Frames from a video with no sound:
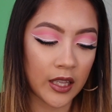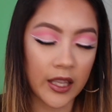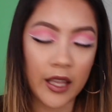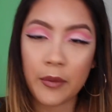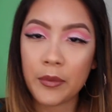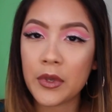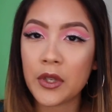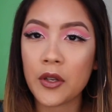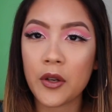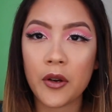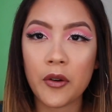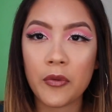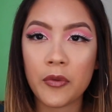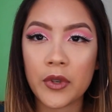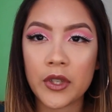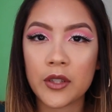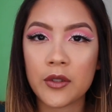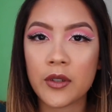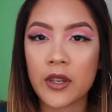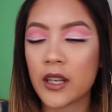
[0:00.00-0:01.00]
Let me know
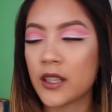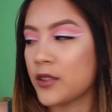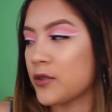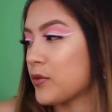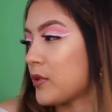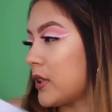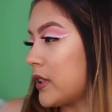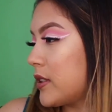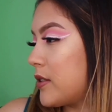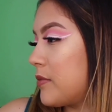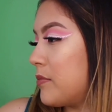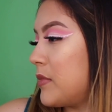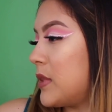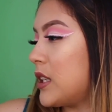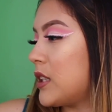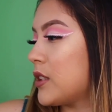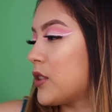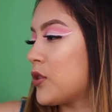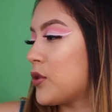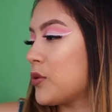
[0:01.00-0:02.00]
what you guys want
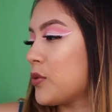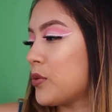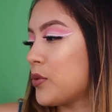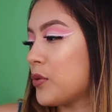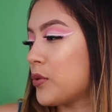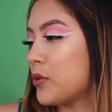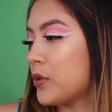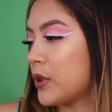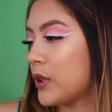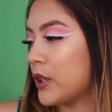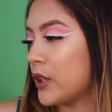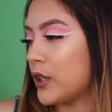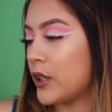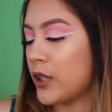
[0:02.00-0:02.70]
me to